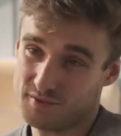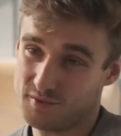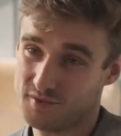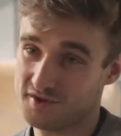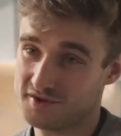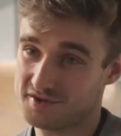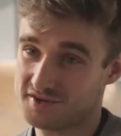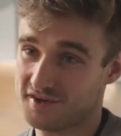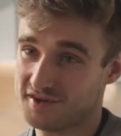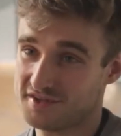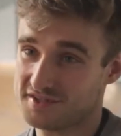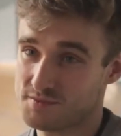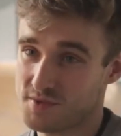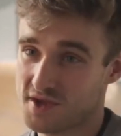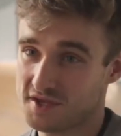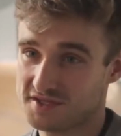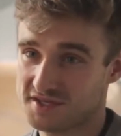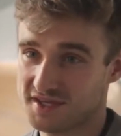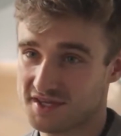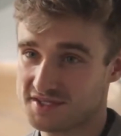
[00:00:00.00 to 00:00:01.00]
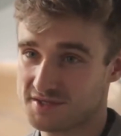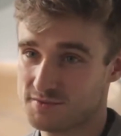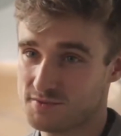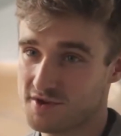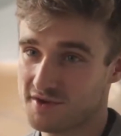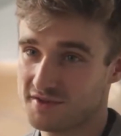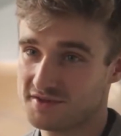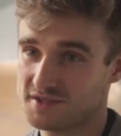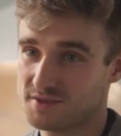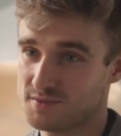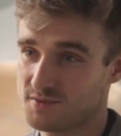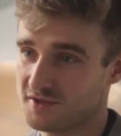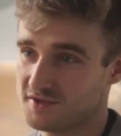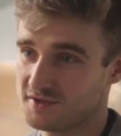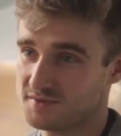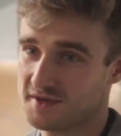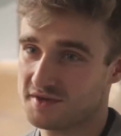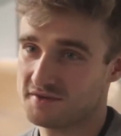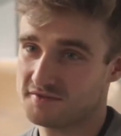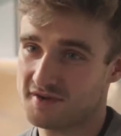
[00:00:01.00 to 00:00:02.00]
worked going into Manchester, we got into the
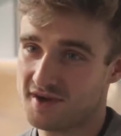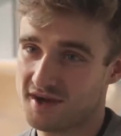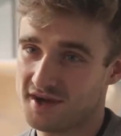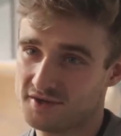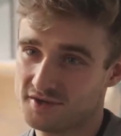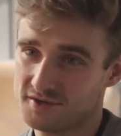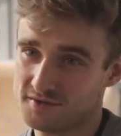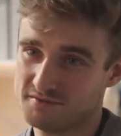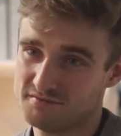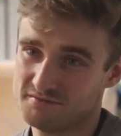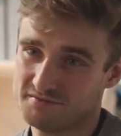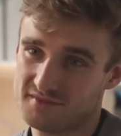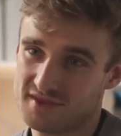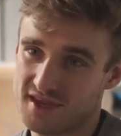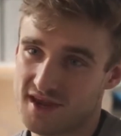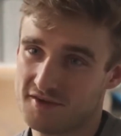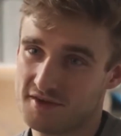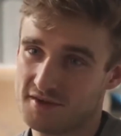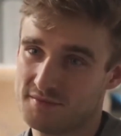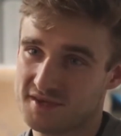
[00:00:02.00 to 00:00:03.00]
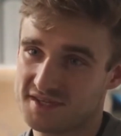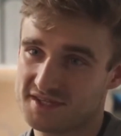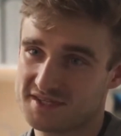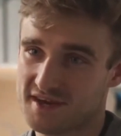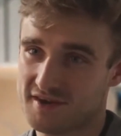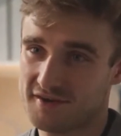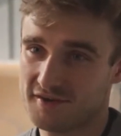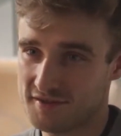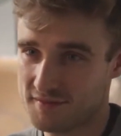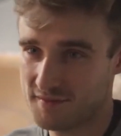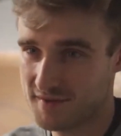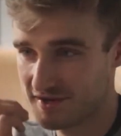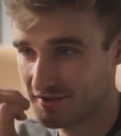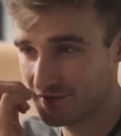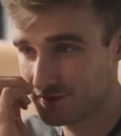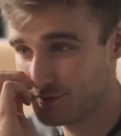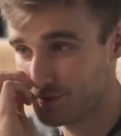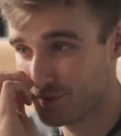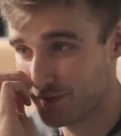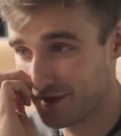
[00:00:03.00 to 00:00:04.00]
bronze medal final and narrowly missed out on the
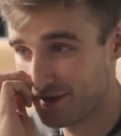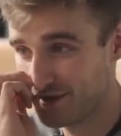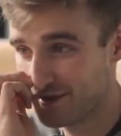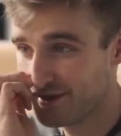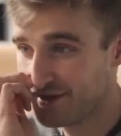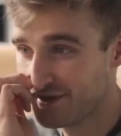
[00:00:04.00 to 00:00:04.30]
medal, but